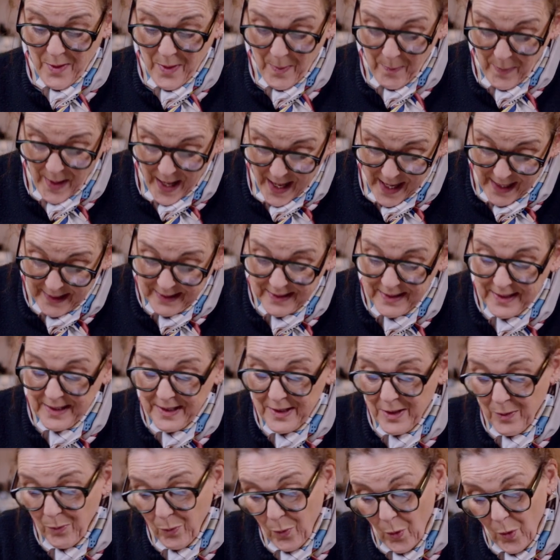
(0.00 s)
the
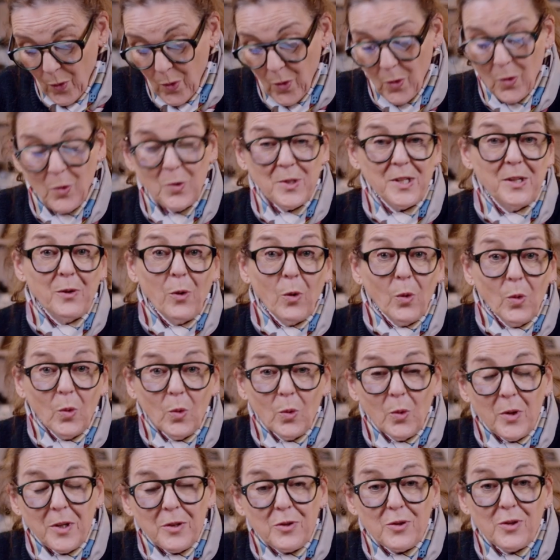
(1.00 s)
panelling, the walls and
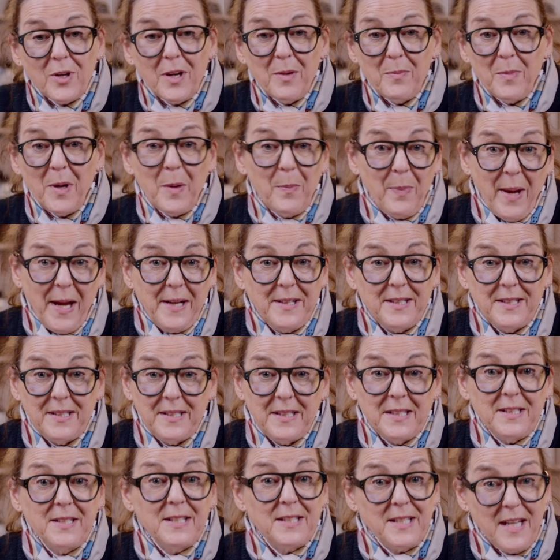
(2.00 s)
all the trim are
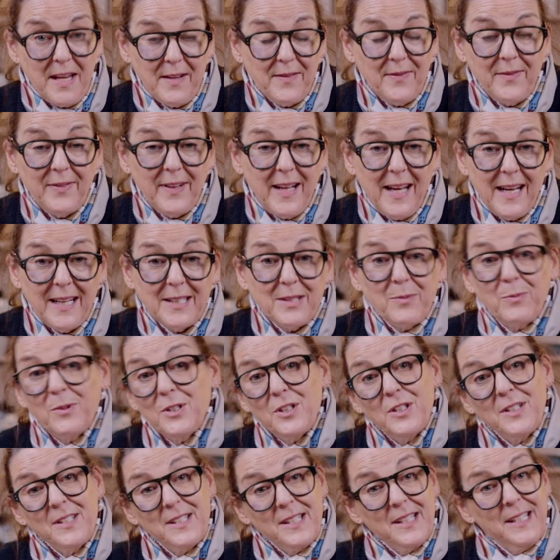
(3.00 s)
painted in dead flat,
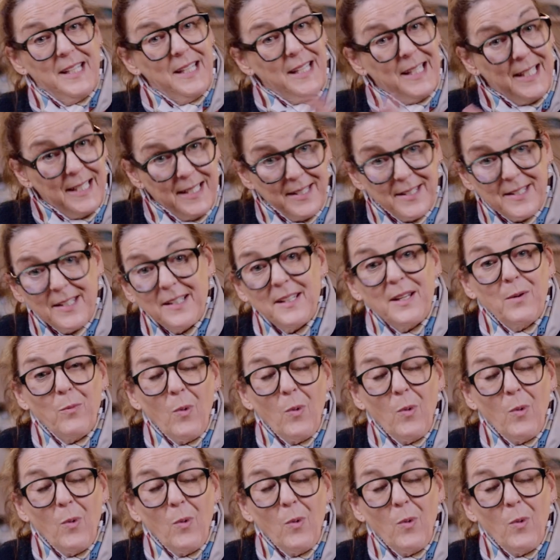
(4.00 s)
which is easily